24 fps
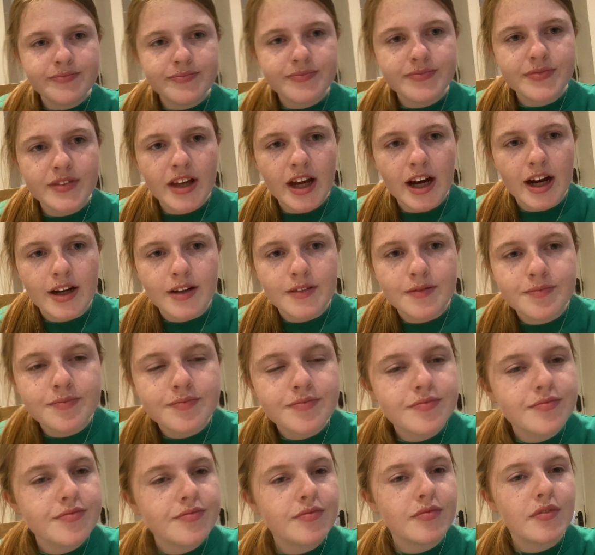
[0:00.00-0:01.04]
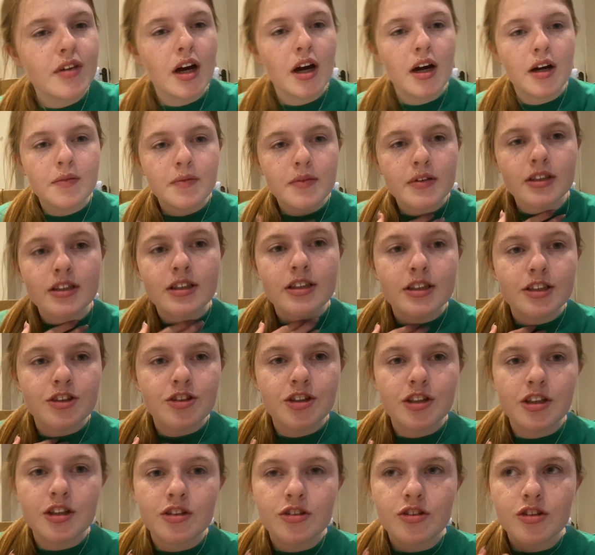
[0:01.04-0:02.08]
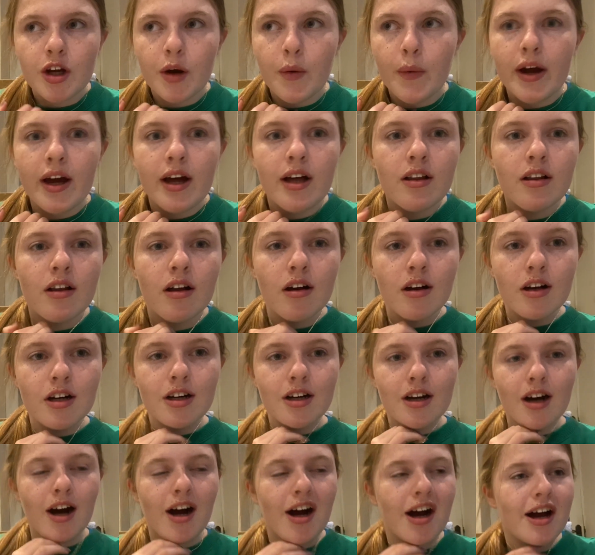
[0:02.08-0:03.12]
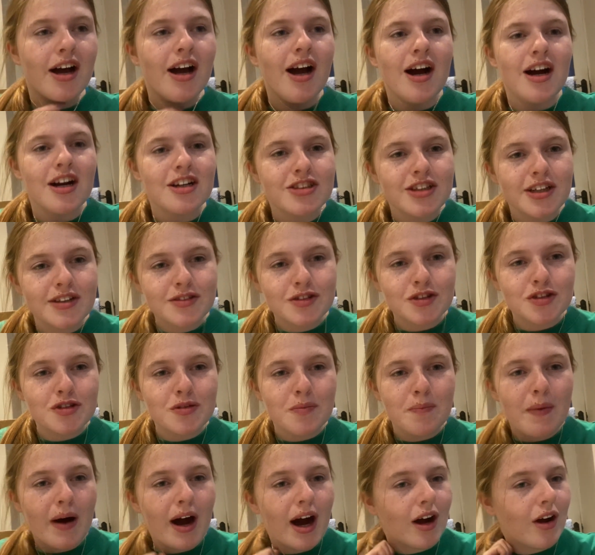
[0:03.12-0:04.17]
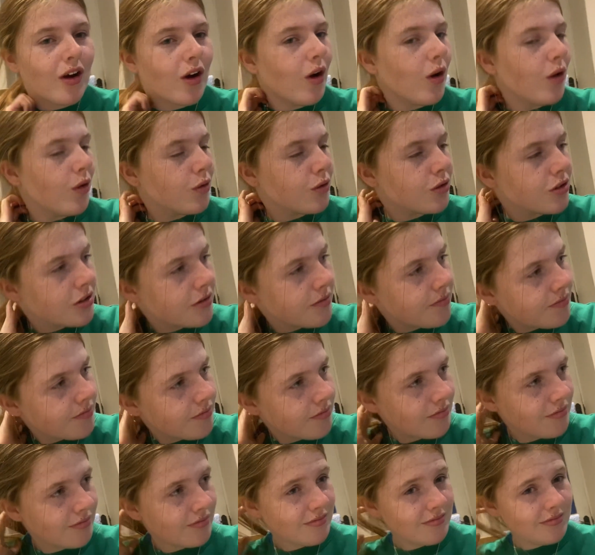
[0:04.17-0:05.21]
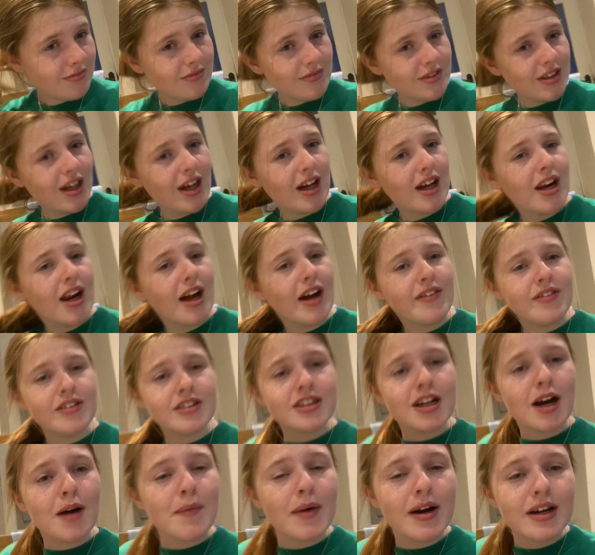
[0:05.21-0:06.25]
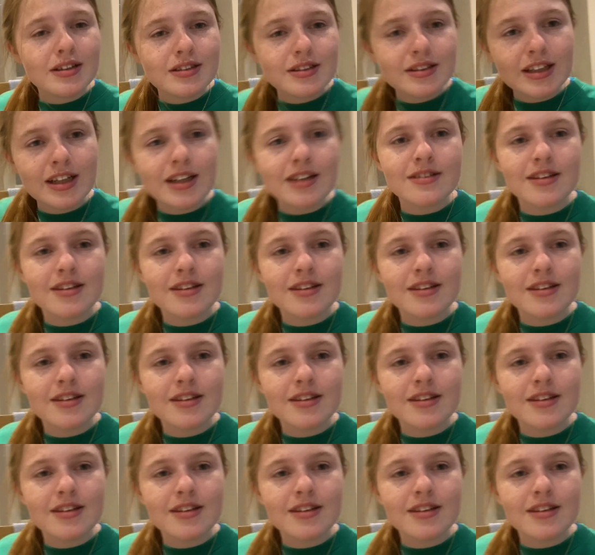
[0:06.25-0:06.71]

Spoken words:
Yeah, I'm literally so ill. I actually have such a bad cold, and every time I sneeze,